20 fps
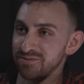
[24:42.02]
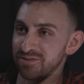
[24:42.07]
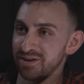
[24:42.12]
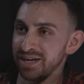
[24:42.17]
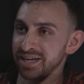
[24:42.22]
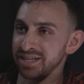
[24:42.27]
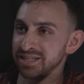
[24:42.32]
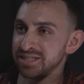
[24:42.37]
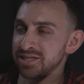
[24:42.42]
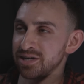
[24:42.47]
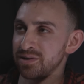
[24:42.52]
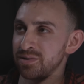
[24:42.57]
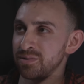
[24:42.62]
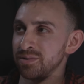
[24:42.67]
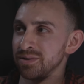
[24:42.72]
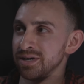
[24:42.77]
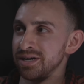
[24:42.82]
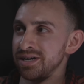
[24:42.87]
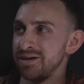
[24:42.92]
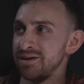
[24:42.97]
right?
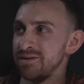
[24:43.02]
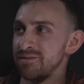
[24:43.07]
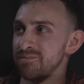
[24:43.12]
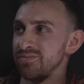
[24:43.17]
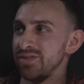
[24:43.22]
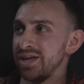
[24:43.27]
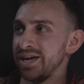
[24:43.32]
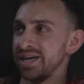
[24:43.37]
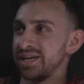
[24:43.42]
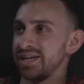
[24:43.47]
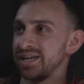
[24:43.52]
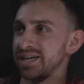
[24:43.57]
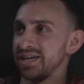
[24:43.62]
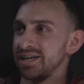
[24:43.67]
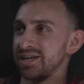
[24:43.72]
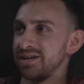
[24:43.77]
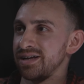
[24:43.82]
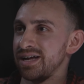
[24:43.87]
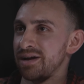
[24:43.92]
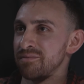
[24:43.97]
So like
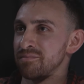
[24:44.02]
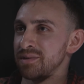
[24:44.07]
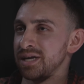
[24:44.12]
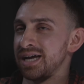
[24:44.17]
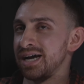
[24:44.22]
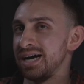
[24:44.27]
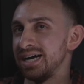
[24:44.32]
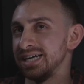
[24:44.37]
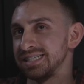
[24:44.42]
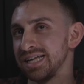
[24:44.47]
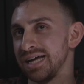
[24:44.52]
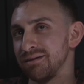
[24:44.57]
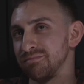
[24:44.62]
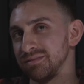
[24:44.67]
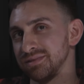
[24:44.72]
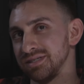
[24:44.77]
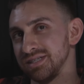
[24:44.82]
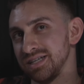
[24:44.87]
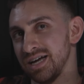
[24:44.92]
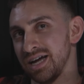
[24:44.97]
because
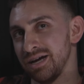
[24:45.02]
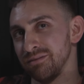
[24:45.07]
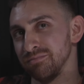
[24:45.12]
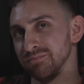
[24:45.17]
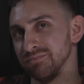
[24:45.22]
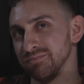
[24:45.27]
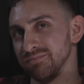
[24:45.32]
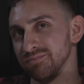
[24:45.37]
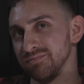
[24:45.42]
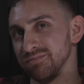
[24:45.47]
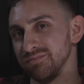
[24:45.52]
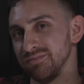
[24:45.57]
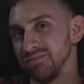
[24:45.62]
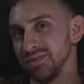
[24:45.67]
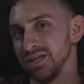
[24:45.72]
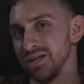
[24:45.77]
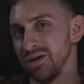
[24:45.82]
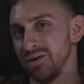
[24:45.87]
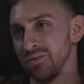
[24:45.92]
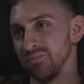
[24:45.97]
I'm
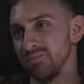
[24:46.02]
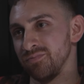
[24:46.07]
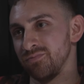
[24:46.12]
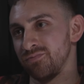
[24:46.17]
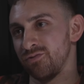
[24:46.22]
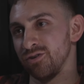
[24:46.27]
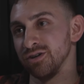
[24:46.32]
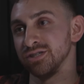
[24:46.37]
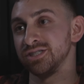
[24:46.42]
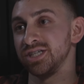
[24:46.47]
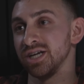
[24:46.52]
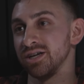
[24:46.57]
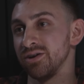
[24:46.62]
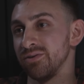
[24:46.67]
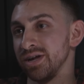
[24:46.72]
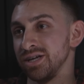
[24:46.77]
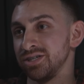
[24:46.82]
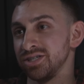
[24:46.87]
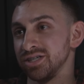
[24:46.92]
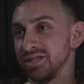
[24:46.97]
you know, first
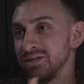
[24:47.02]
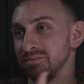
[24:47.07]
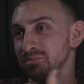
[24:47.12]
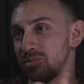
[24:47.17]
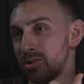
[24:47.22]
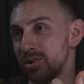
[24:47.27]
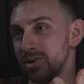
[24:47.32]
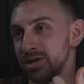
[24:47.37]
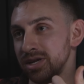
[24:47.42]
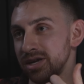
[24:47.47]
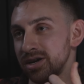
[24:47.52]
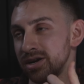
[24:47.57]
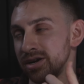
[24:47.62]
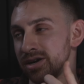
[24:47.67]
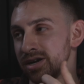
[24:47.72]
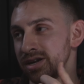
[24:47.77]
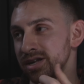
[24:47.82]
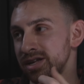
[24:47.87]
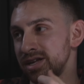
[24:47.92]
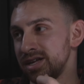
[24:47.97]
generation born
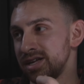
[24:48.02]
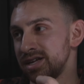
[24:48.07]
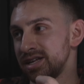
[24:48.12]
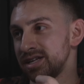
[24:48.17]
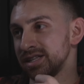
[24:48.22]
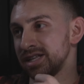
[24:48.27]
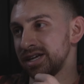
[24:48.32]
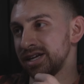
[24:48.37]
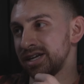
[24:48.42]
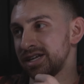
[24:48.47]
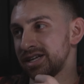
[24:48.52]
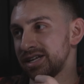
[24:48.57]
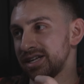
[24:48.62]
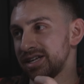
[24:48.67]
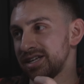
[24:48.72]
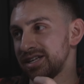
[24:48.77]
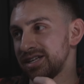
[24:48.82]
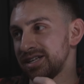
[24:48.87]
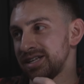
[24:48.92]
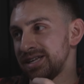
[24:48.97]
here, like
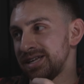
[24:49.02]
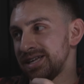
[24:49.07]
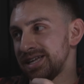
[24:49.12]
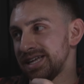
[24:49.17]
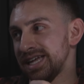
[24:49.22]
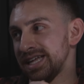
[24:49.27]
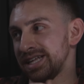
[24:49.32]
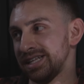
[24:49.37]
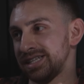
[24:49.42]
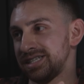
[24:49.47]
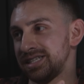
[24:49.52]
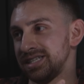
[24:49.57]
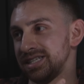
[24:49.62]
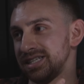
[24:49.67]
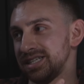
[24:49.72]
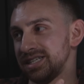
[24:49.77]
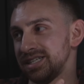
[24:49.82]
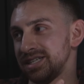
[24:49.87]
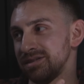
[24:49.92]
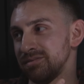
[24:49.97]

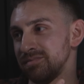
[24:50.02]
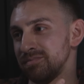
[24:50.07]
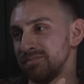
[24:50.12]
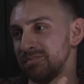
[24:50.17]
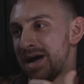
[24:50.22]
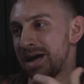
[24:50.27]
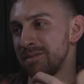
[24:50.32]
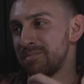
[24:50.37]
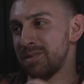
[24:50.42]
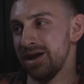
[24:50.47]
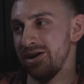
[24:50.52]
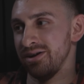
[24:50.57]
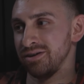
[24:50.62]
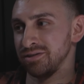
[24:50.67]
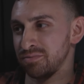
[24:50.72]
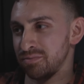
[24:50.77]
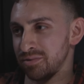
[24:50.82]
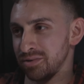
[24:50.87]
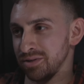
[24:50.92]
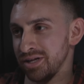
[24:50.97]
my
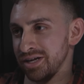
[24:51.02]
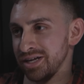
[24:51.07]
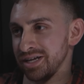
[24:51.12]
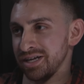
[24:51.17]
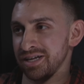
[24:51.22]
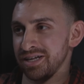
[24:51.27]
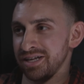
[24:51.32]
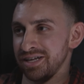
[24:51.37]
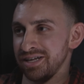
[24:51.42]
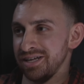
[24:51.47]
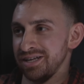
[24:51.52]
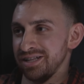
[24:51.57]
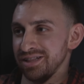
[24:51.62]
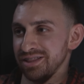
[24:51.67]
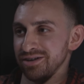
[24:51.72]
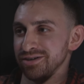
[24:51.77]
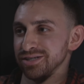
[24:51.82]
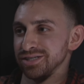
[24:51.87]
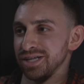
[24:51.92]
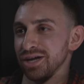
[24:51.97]
parents were like,
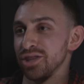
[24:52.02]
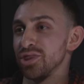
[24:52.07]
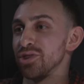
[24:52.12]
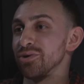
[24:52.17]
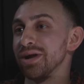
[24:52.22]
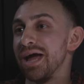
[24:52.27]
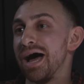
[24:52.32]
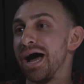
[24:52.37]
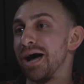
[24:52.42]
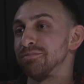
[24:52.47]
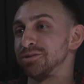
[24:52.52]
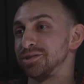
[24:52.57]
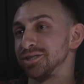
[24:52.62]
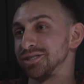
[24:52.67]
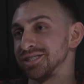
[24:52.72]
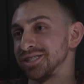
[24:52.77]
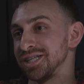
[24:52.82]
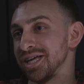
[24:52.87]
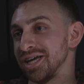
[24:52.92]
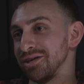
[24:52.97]
there's like 3
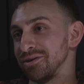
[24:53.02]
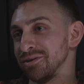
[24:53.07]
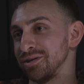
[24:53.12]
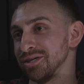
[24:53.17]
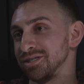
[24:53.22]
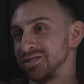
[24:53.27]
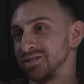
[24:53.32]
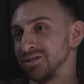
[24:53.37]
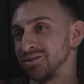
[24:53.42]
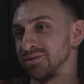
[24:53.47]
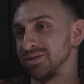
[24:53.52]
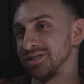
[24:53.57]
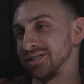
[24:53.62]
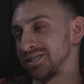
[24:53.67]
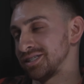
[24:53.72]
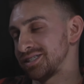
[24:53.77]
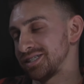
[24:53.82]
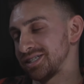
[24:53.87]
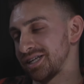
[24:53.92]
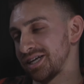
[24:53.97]
options that you could do. And
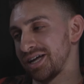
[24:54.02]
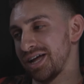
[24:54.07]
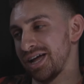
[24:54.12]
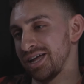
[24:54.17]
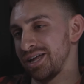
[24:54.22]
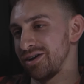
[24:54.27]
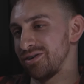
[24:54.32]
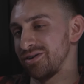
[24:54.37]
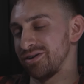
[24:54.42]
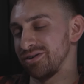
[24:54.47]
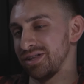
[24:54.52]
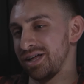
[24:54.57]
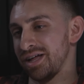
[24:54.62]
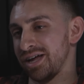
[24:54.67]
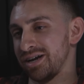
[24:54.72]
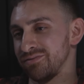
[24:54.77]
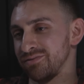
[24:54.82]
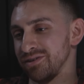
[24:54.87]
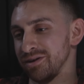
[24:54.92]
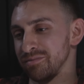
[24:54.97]
this is like, I hear a
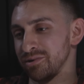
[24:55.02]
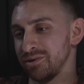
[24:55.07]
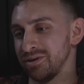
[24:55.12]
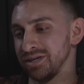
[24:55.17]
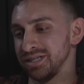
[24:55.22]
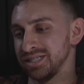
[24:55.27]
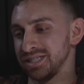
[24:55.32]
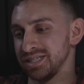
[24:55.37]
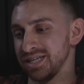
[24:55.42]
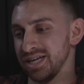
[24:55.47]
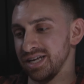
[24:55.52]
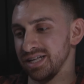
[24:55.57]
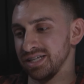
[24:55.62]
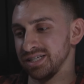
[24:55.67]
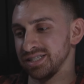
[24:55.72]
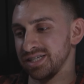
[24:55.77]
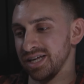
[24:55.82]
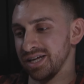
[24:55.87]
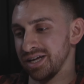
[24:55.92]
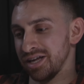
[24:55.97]
lot of immigrants say,
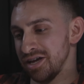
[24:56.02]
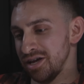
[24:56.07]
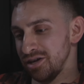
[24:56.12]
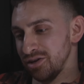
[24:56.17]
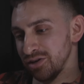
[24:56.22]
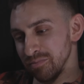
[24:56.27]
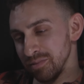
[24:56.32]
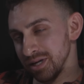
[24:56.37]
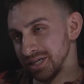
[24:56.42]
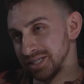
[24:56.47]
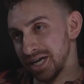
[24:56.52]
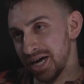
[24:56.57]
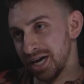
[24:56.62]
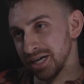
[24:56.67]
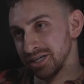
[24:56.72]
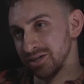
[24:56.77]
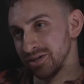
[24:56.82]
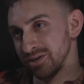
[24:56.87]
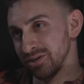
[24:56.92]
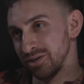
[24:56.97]
it's like, you can be a
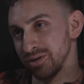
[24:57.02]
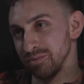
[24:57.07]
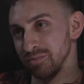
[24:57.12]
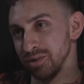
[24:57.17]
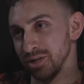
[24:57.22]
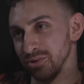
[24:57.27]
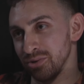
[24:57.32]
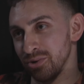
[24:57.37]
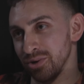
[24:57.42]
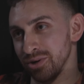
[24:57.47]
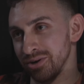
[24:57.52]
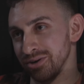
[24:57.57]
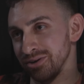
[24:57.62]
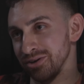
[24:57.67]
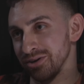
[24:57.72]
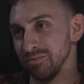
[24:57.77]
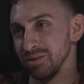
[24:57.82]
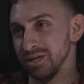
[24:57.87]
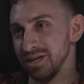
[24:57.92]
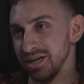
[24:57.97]
doctor, you could be a lawyer,
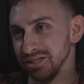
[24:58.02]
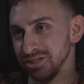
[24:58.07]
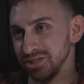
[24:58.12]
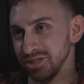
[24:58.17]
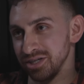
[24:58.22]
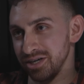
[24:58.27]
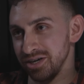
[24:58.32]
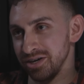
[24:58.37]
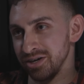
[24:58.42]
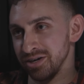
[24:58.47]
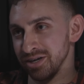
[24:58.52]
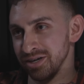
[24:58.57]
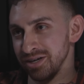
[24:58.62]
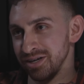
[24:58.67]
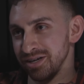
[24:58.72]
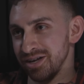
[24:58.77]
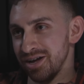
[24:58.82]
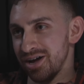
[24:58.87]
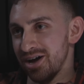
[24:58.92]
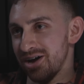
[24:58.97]
you could be an engineer.
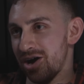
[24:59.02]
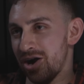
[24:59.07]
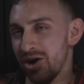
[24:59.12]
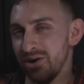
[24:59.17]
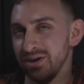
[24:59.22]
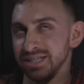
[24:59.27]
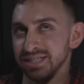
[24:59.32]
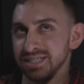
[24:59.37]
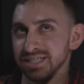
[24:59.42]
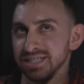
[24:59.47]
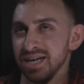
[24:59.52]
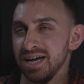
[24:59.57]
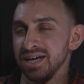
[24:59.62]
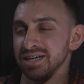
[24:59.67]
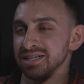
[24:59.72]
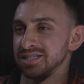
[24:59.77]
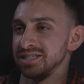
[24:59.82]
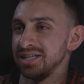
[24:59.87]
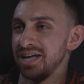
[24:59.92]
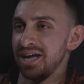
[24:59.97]
Art and
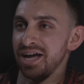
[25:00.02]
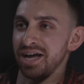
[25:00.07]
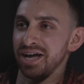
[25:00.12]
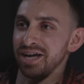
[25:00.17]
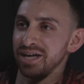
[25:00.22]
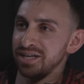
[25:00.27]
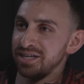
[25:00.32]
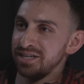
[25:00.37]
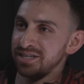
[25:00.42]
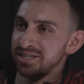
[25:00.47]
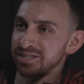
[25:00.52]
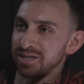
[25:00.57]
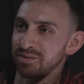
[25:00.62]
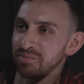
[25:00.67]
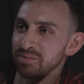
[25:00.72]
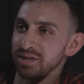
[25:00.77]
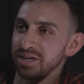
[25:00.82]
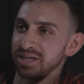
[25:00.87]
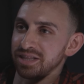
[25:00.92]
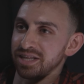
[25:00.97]
design is not
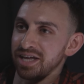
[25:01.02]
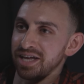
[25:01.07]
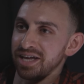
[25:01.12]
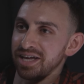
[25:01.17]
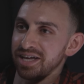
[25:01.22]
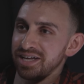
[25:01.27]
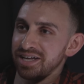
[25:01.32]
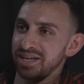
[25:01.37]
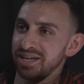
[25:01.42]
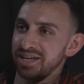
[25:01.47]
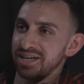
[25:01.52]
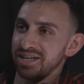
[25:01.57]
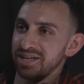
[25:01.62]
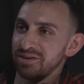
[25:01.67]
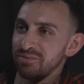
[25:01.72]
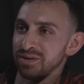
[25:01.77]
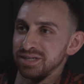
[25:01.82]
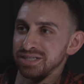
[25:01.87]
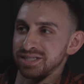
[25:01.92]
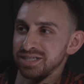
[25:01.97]
something that
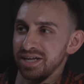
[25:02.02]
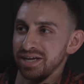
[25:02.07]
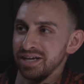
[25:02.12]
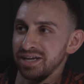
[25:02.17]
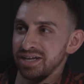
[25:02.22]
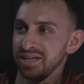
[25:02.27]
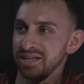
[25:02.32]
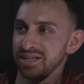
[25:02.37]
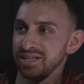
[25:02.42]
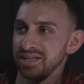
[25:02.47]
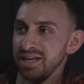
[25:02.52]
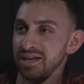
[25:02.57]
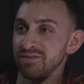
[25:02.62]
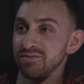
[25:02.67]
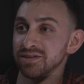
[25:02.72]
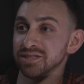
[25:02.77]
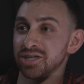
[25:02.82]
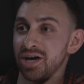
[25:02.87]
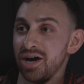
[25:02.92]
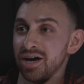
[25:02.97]
was like
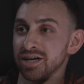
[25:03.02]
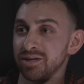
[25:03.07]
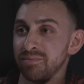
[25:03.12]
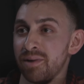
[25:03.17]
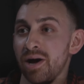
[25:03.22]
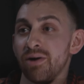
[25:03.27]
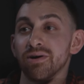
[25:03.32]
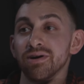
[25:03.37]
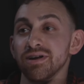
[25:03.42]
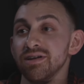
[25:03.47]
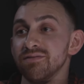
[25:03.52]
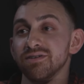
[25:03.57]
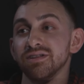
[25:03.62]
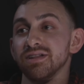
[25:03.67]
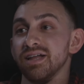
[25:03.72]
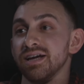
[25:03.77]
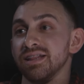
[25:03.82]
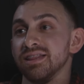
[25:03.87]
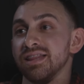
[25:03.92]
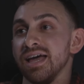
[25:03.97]
even talked about, or even
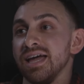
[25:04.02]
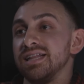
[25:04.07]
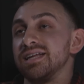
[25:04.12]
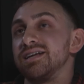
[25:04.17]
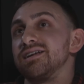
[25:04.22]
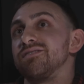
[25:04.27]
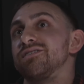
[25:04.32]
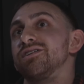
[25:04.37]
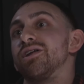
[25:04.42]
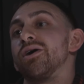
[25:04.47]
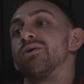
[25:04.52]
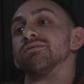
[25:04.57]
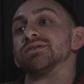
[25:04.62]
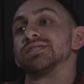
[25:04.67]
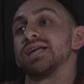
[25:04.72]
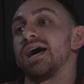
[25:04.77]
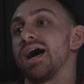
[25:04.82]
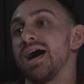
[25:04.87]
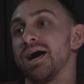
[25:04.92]
like they didn't even know it was an